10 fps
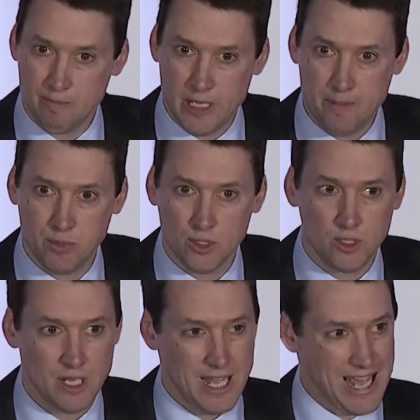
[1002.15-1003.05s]

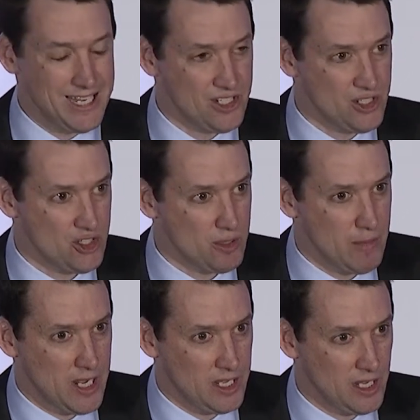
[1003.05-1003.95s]
people, and
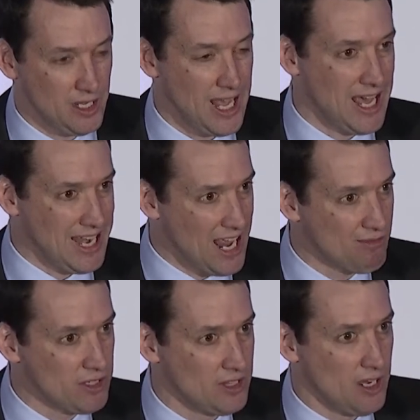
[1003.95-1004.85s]
decision-making at
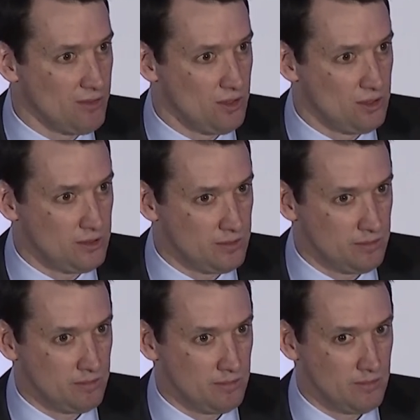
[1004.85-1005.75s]
every level,
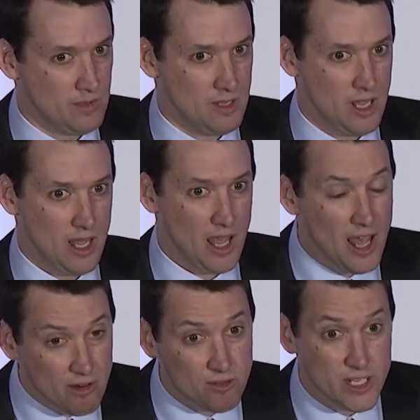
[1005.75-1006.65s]

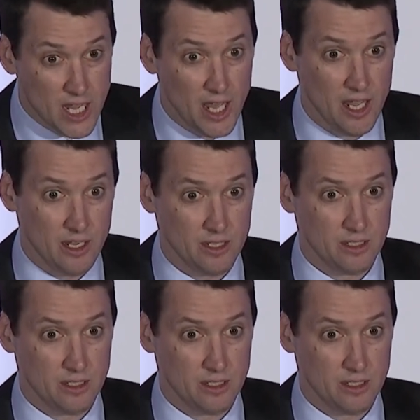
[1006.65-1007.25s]
every day.